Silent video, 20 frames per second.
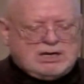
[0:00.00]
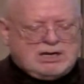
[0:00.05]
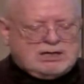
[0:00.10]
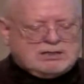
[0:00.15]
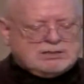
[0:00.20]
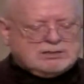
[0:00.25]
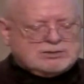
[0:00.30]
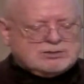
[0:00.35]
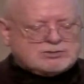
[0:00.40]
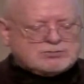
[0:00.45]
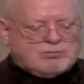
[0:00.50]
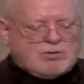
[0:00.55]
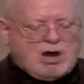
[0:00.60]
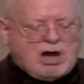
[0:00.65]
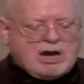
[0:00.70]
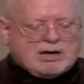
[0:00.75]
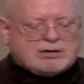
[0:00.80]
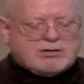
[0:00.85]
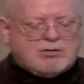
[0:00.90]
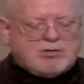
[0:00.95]
into this
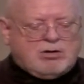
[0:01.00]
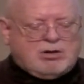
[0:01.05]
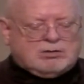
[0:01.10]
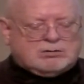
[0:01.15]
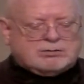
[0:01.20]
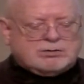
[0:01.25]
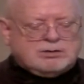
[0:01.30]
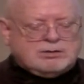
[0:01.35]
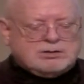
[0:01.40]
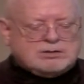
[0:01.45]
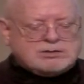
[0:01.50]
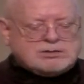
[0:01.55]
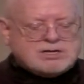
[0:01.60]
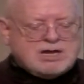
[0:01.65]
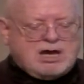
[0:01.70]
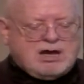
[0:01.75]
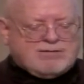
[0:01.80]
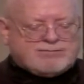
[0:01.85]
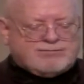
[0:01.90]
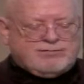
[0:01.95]
rock called
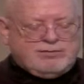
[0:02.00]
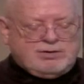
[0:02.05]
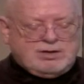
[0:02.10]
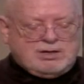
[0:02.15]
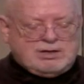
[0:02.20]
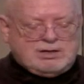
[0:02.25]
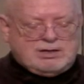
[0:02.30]
tuff.